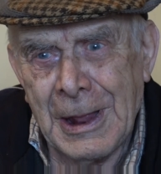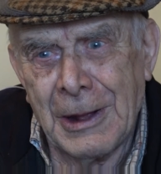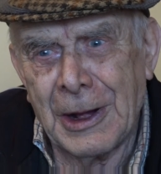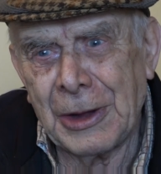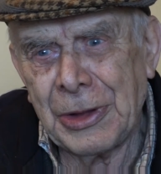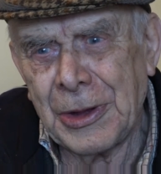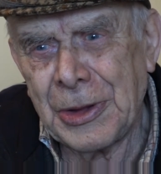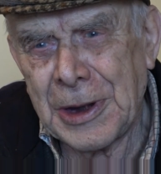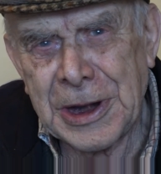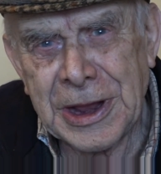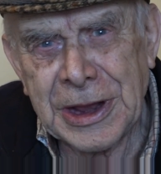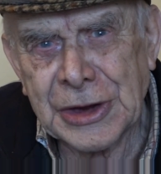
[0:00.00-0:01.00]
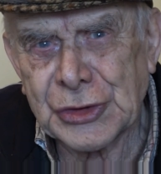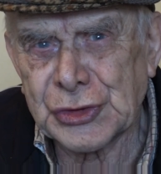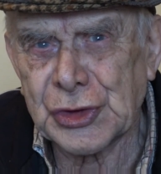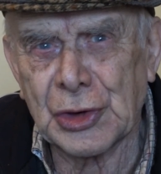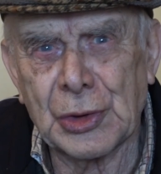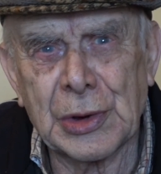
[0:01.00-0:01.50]
on the lake
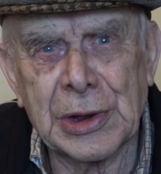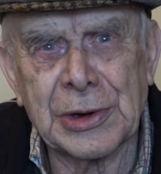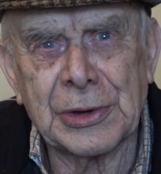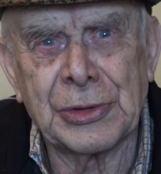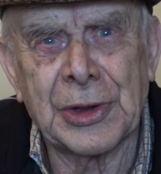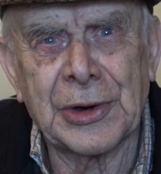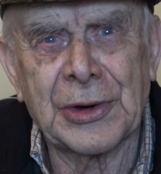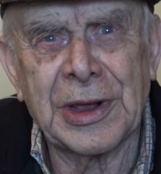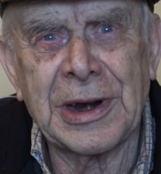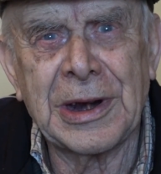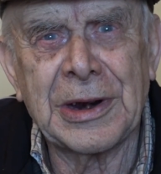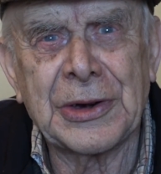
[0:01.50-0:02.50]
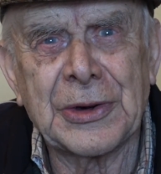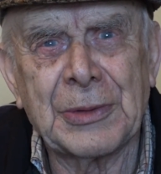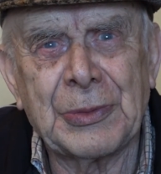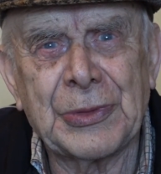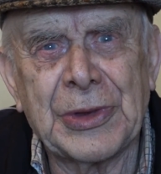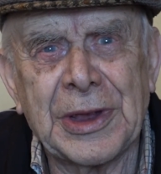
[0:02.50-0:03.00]
shore, the
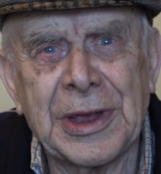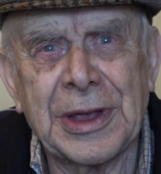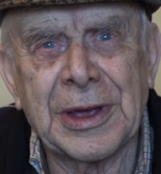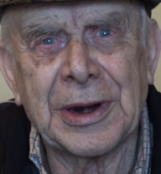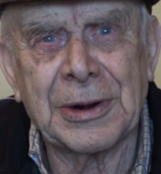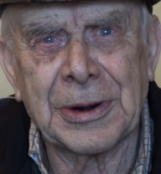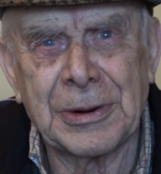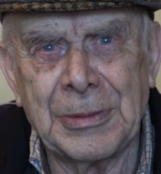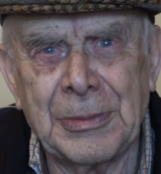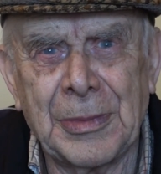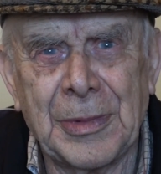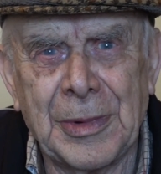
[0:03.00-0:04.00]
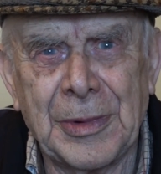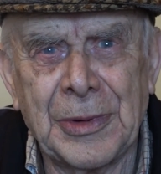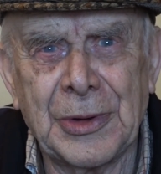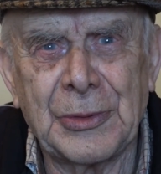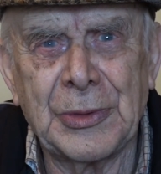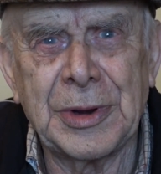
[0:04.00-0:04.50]
relatives there,
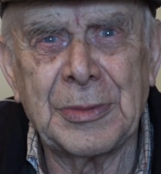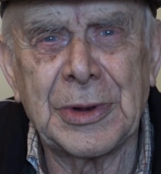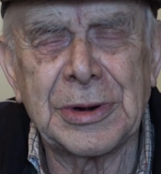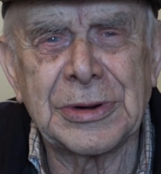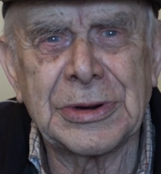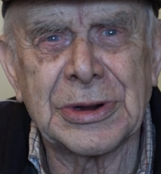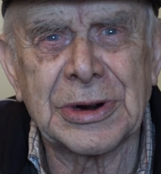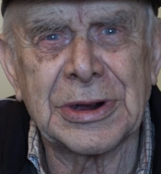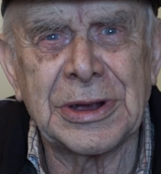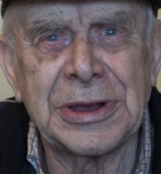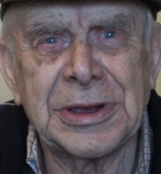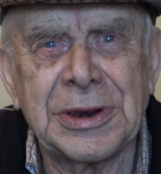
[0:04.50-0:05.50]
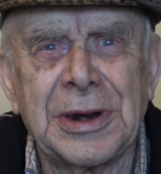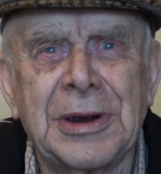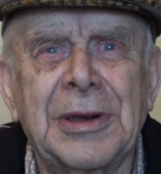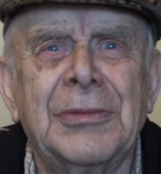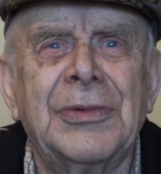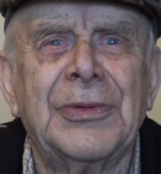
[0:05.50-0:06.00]
the women crying,
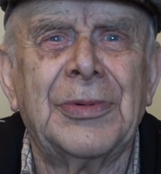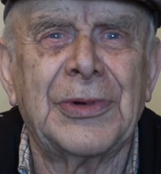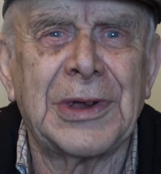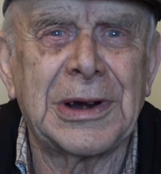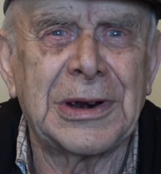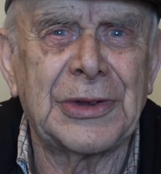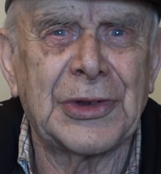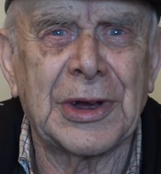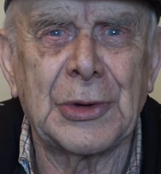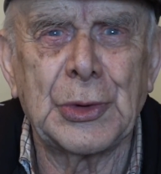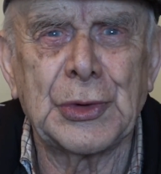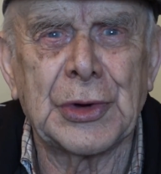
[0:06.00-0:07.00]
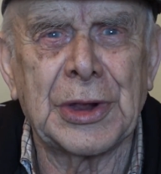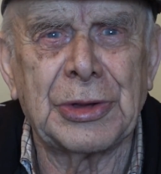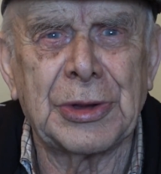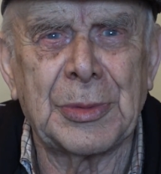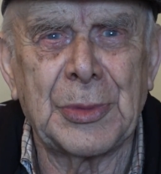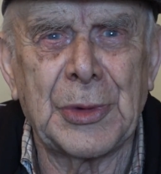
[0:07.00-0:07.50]
and fellas out,
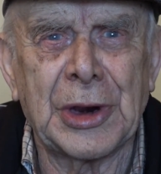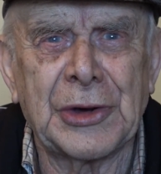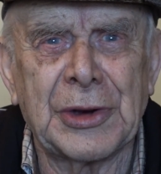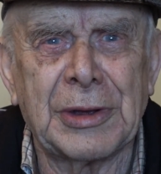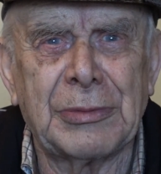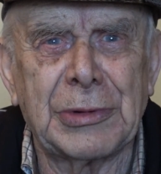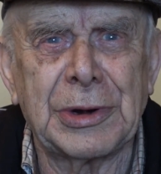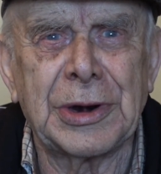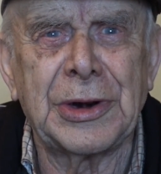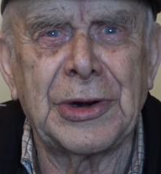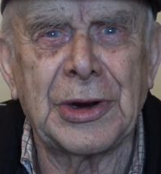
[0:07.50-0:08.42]
and them not having an